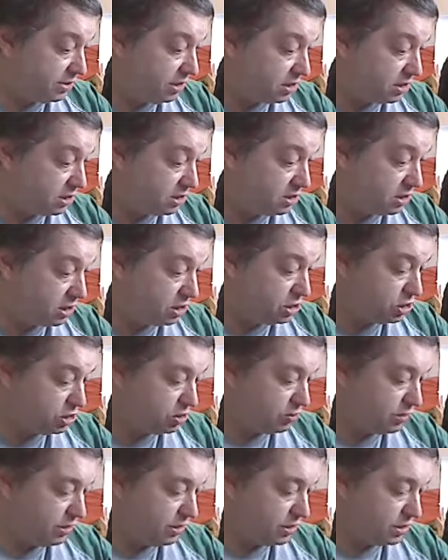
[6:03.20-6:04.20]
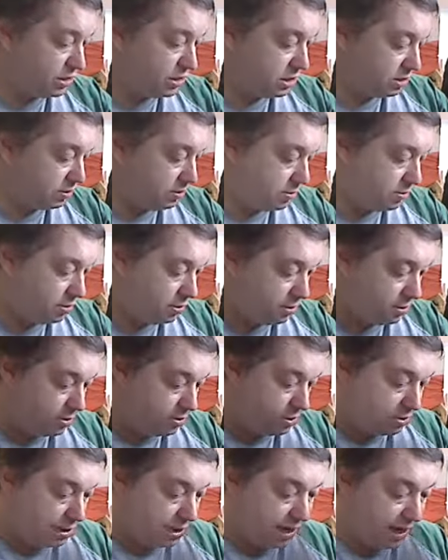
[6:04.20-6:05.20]
I don't think it's a touch screen, so.
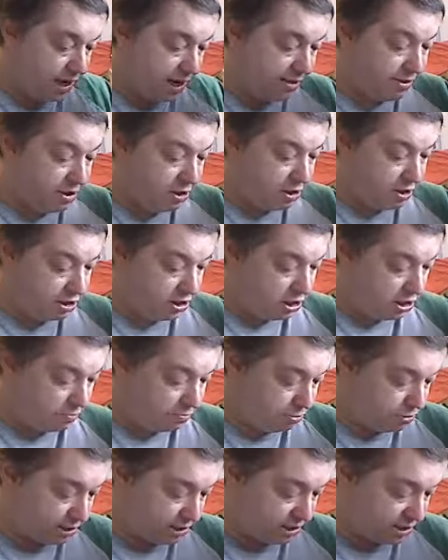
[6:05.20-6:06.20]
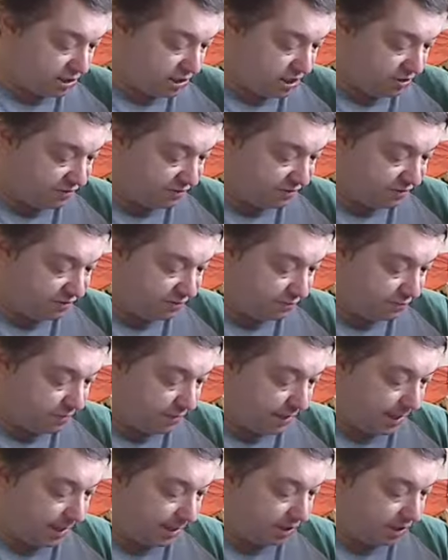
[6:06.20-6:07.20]
And the uh, keyboard
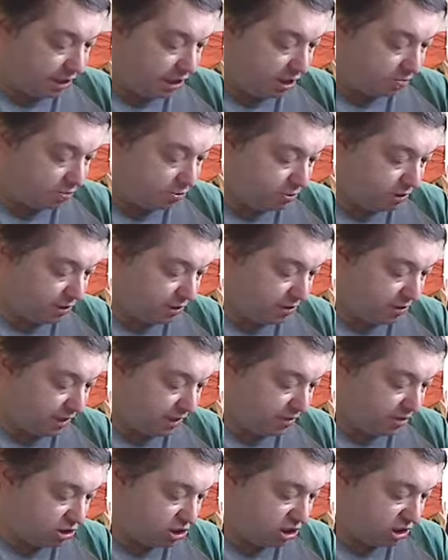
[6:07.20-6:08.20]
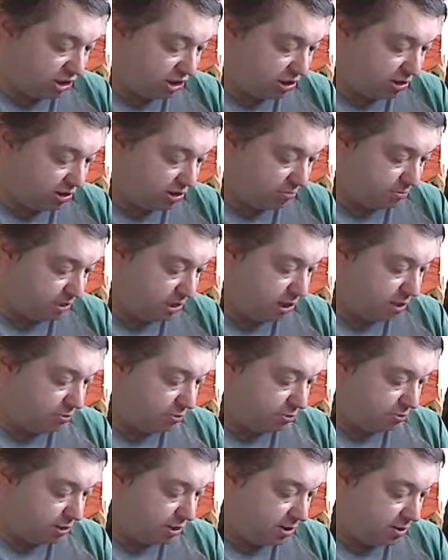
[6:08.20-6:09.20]
itself, I like the keyboard. It's like chiclet
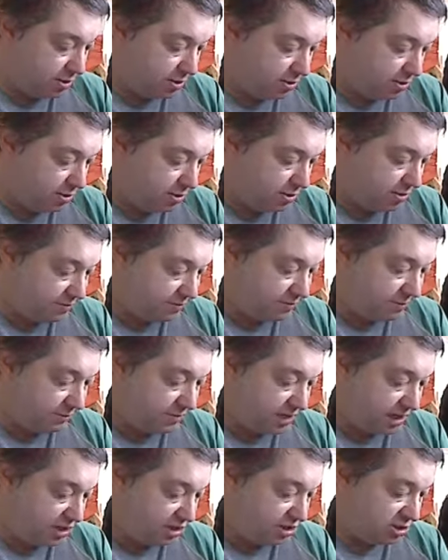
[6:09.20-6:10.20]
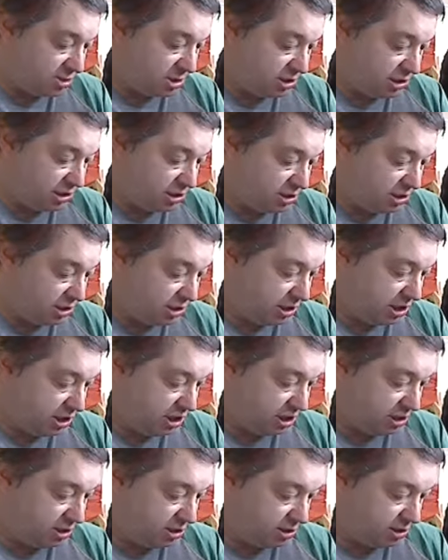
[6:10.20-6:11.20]
keyboard. Very nice feel
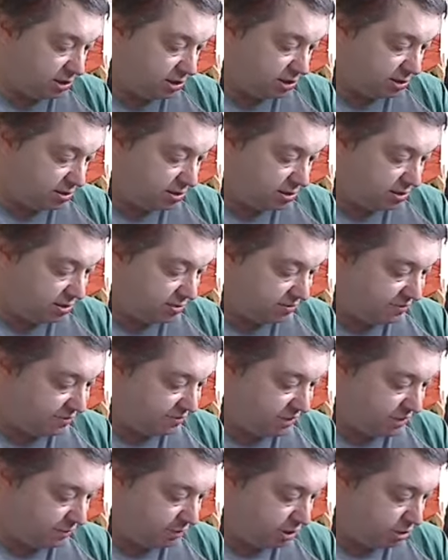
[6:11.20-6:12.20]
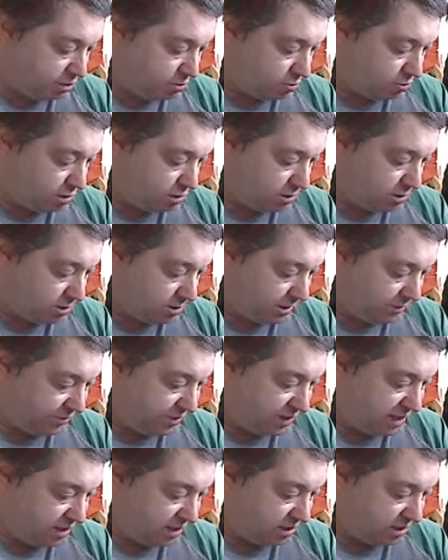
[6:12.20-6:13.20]
to the keys. Very
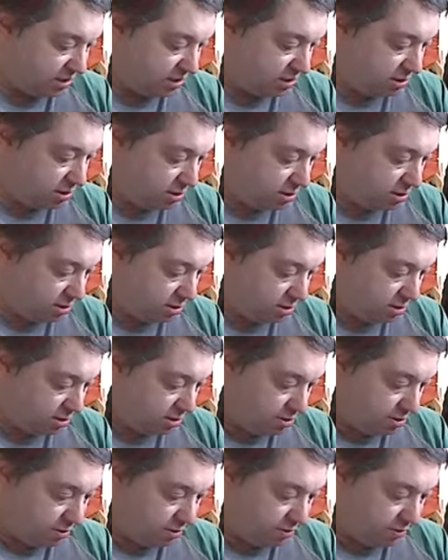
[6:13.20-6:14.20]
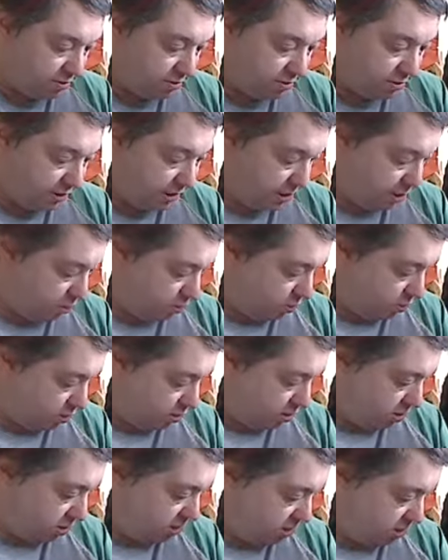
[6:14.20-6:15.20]
loose, very nice. Well,
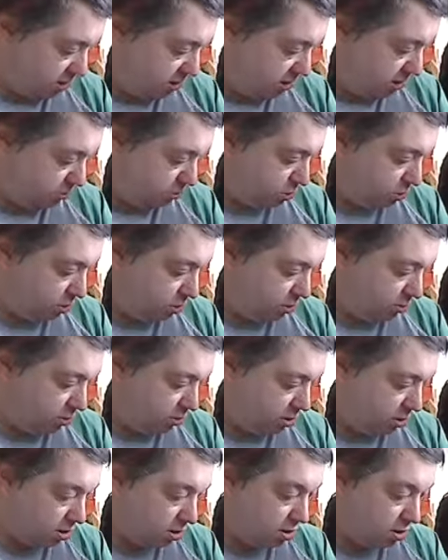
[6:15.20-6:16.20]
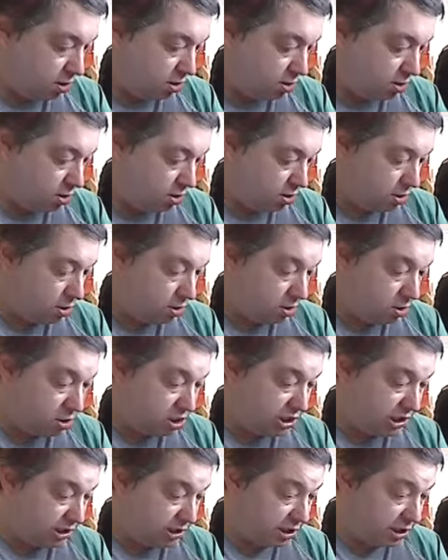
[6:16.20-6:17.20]
they all work. They seem to all work.
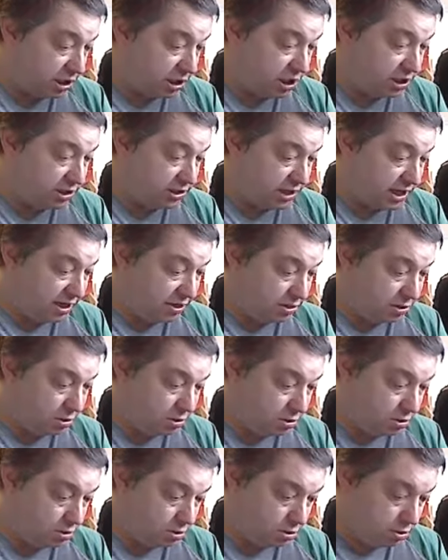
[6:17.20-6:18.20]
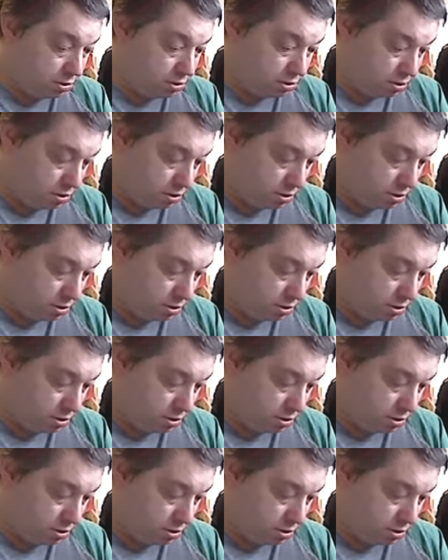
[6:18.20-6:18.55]
Check the keys out.